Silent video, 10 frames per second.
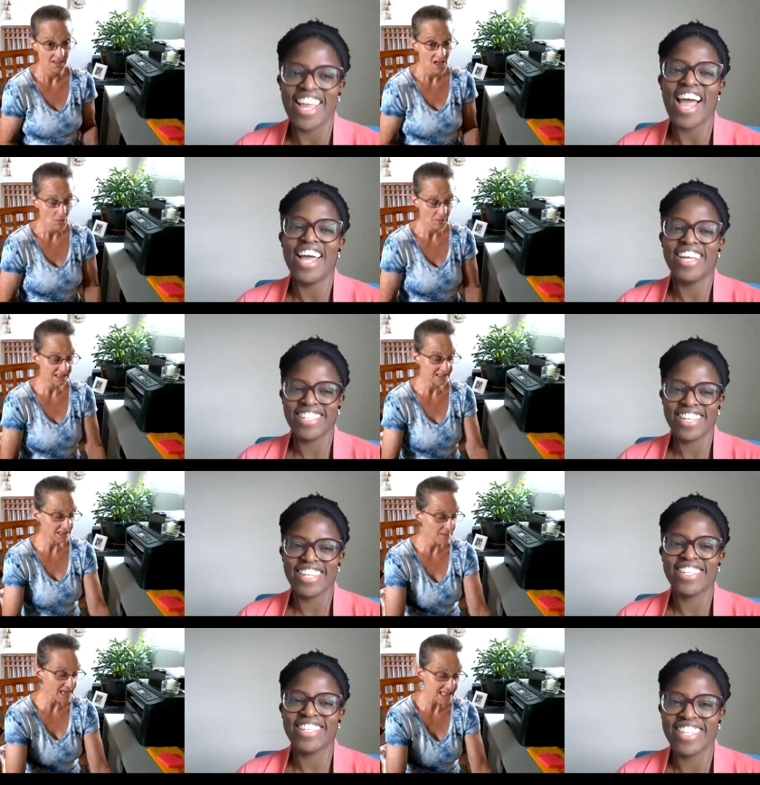Speaker 1: I see.
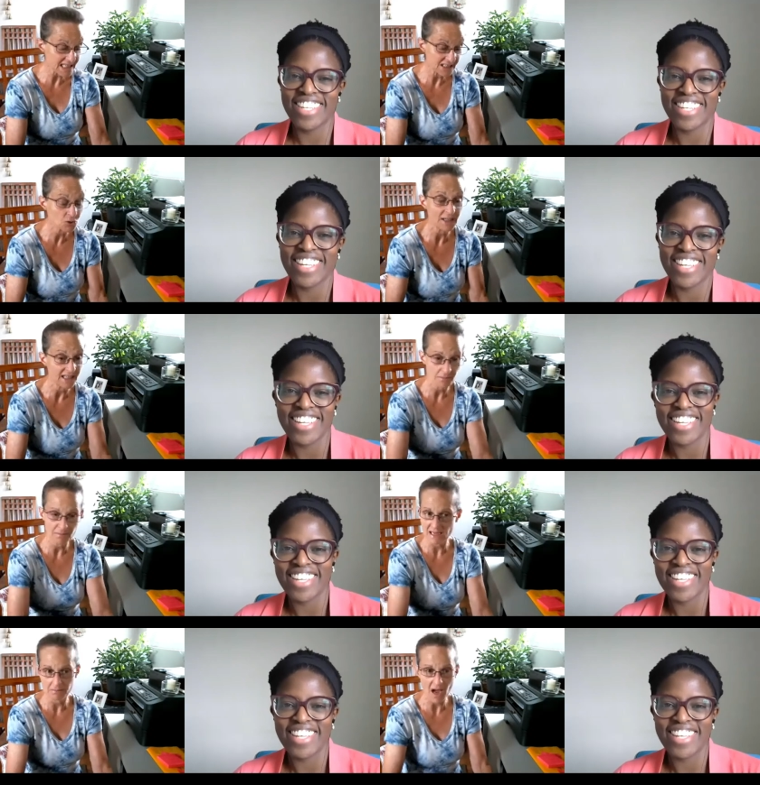It may need a tweak. It
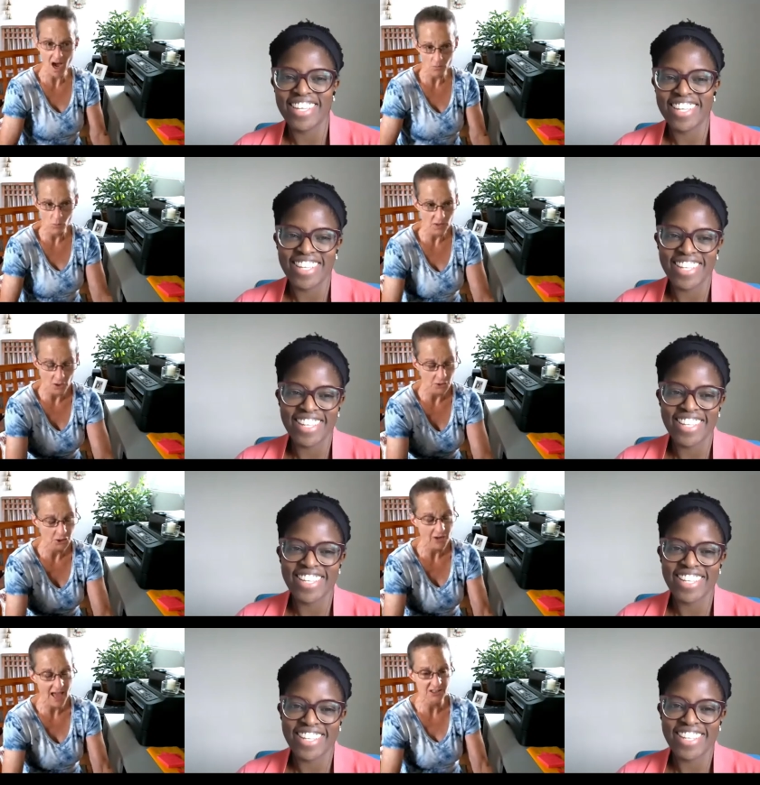may uh, you know the
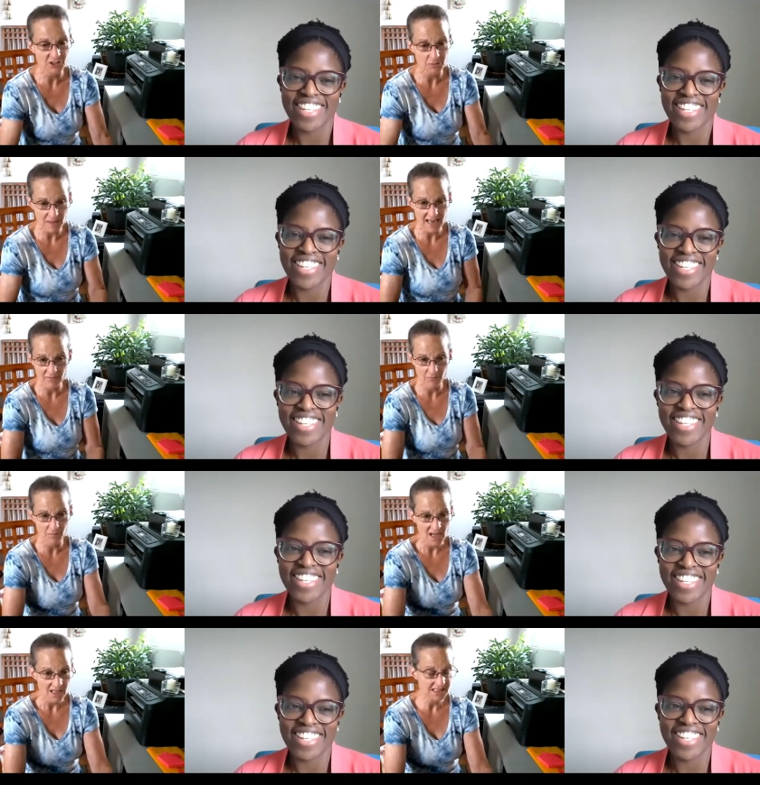strategy may have
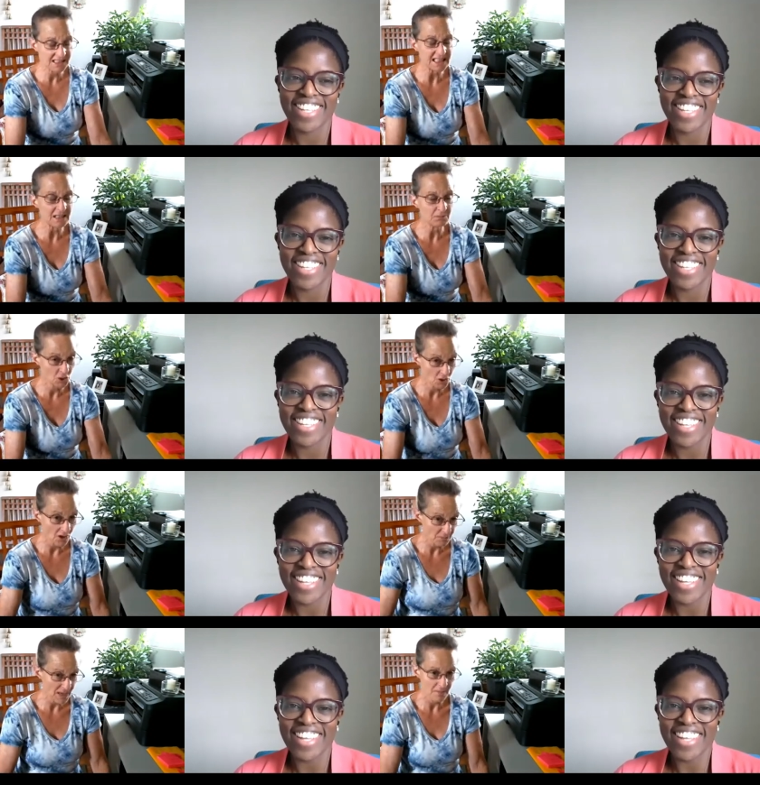seemed good
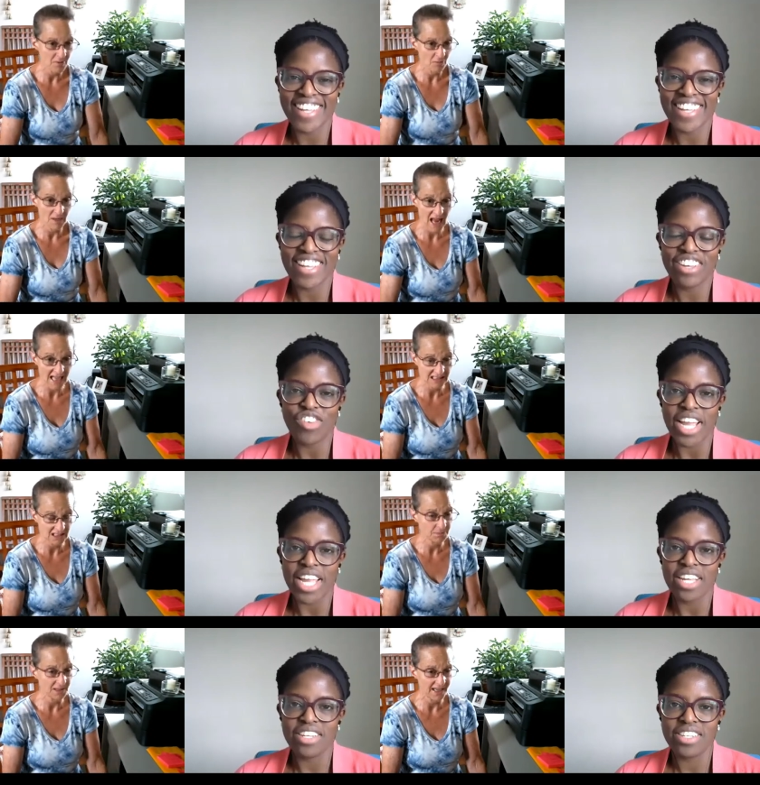on paper, but as
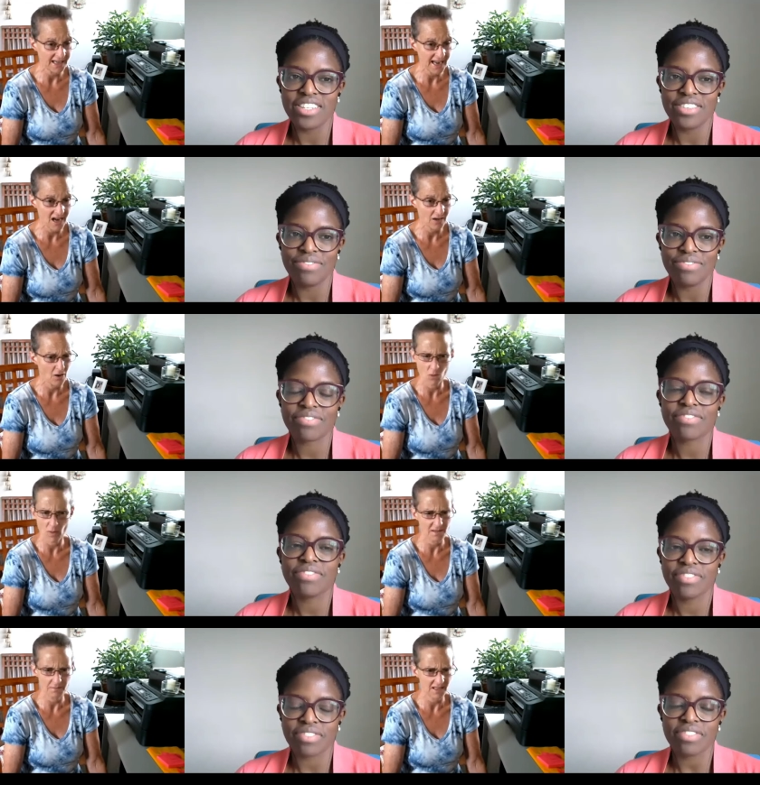it's playing out, oh
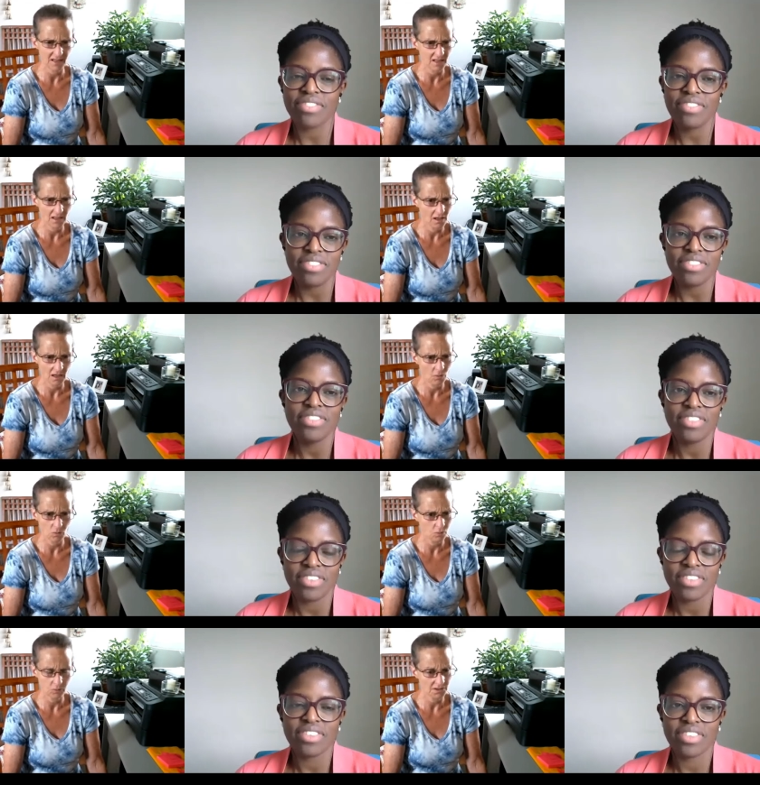wait a minute, uh,
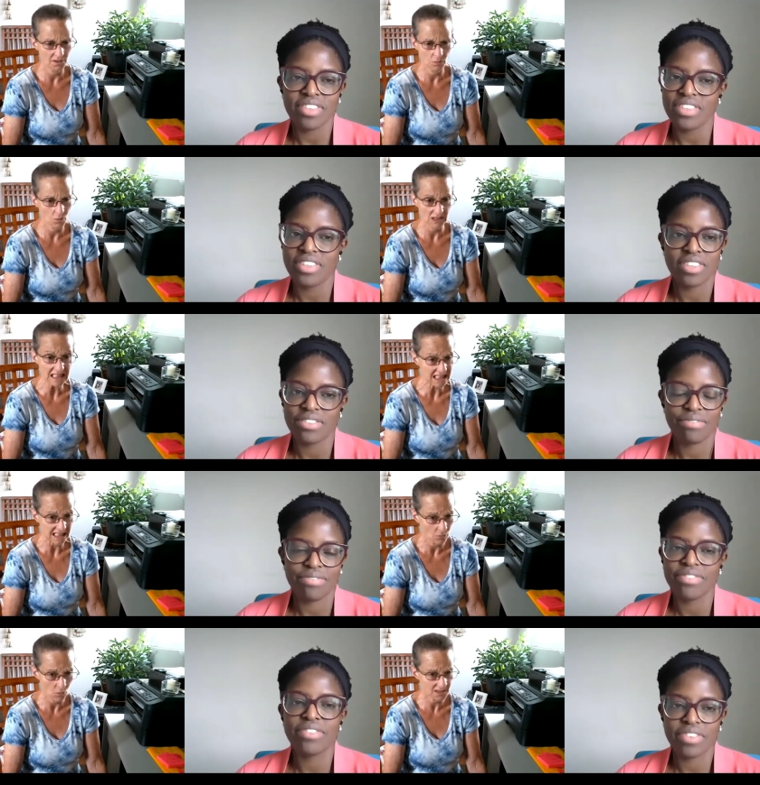you know we're
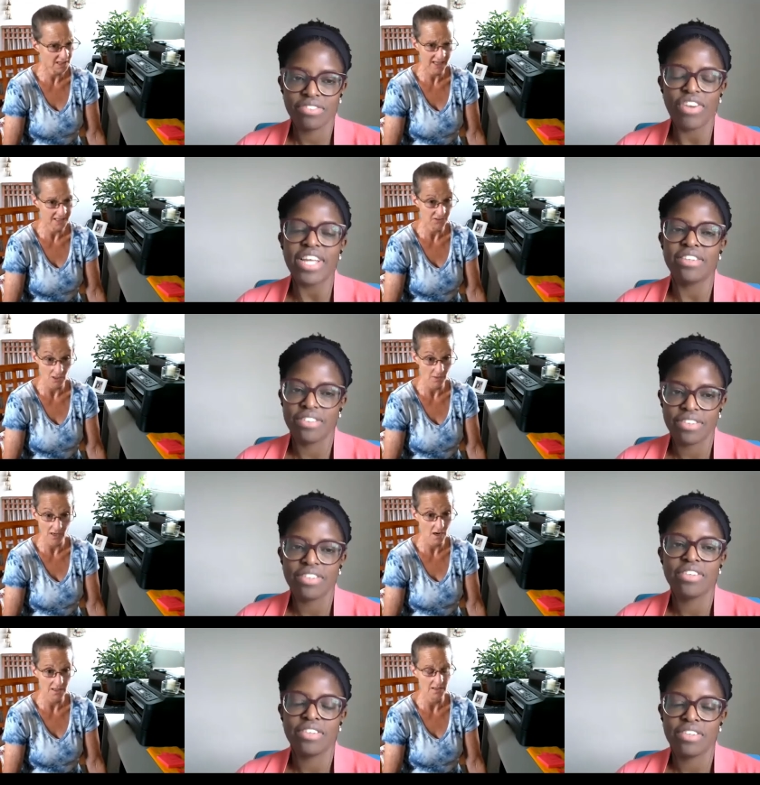leaking. What the heck's
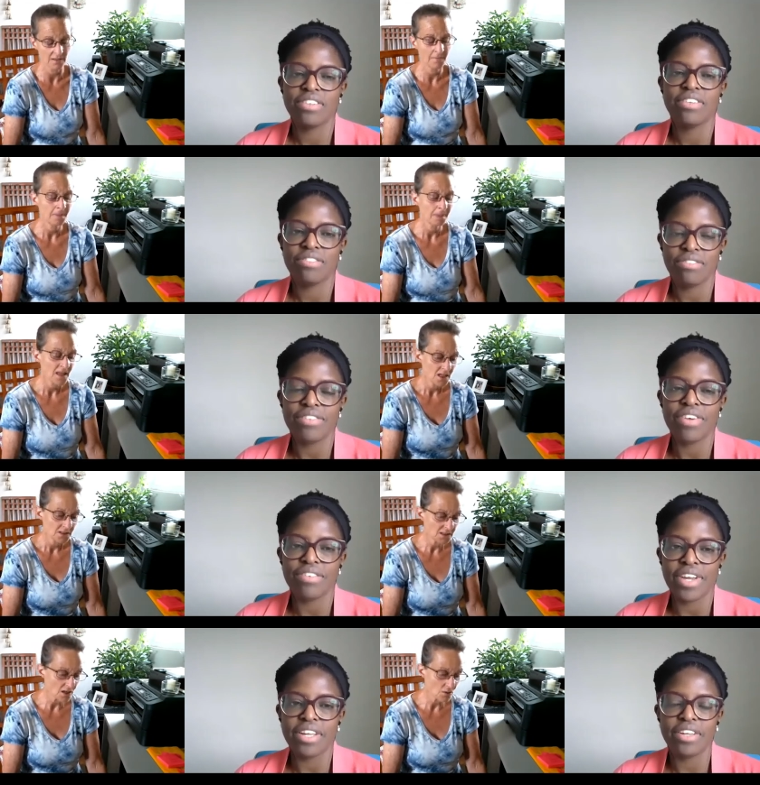right. going on here? Right,
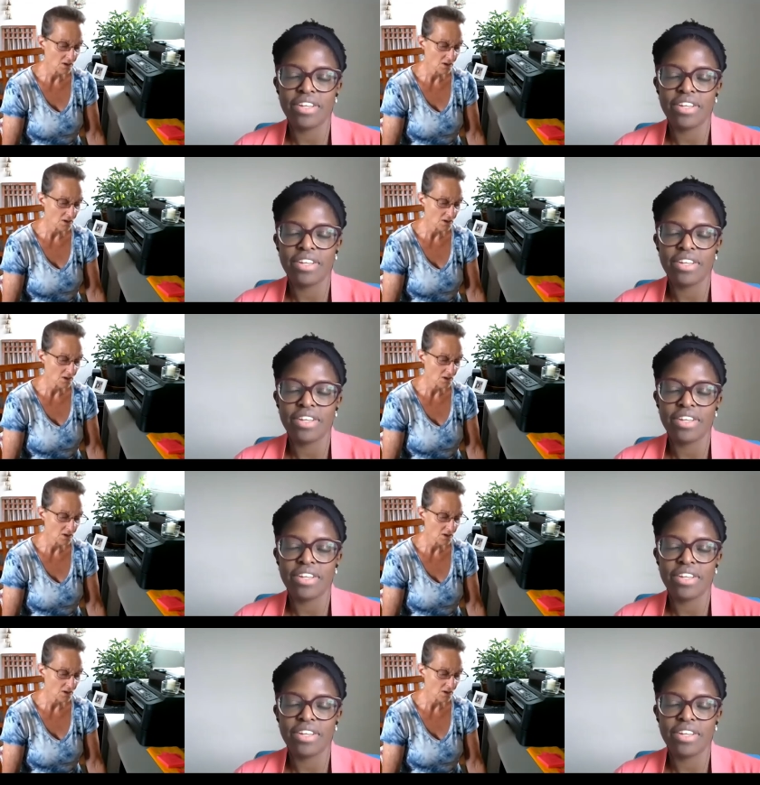right, so